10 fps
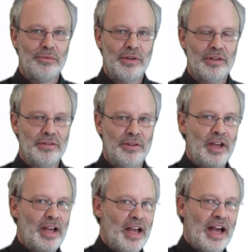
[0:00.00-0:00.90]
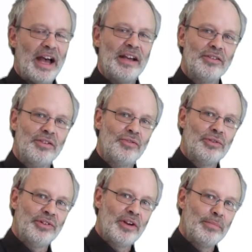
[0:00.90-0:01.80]
world and
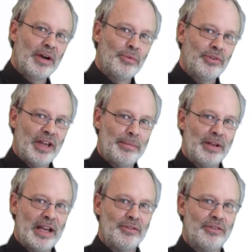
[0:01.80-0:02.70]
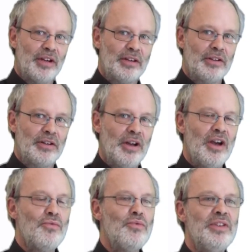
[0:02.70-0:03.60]
also by what's happening outside you,
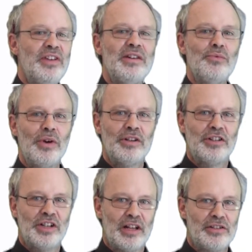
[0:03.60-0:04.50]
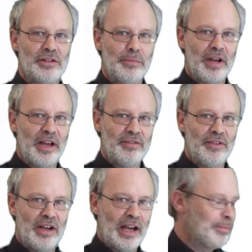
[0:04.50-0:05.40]
within which challenging behaviour
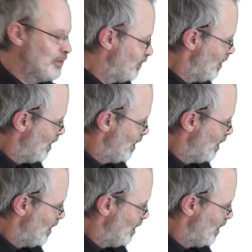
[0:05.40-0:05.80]
happens.